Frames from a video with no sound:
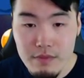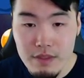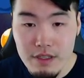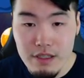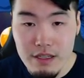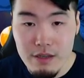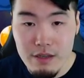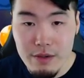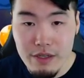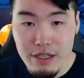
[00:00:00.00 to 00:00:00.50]

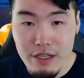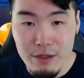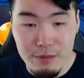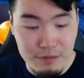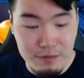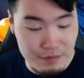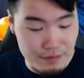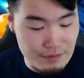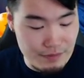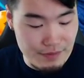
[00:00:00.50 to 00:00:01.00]
Here we go.
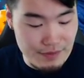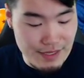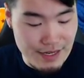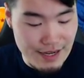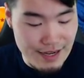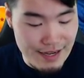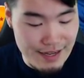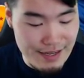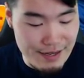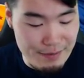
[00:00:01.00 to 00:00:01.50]

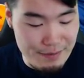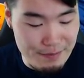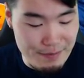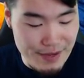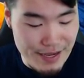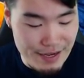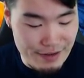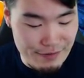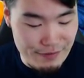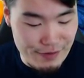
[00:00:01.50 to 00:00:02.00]
Not a
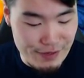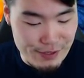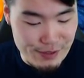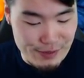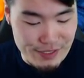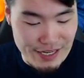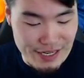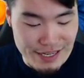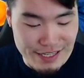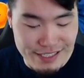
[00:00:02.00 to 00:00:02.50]
bad first
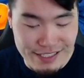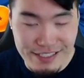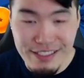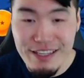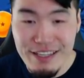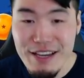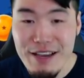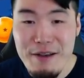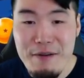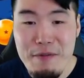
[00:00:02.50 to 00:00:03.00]
rotation.
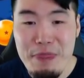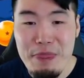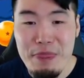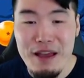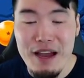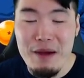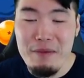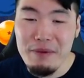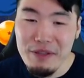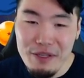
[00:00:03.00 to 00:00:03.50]

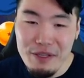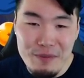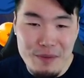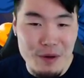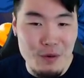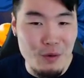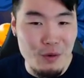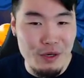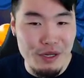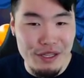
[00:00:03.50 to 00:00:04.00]
I'm a little bit
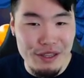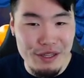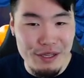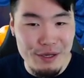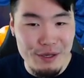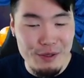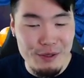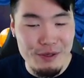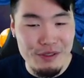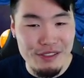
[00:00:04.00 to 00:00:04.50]
worried
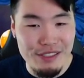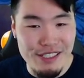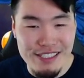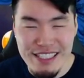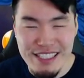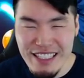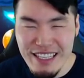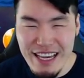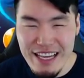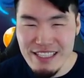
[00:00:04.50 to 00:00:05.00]
though, just
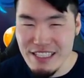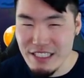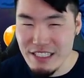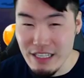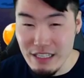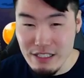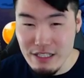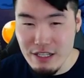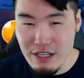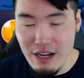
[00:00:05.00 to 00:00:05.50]
in case he
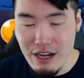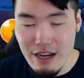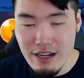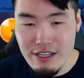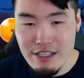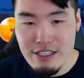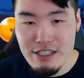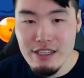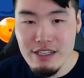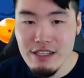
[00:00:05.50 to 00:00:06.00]
doesn't
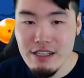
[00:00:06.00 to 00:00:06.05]
dodge.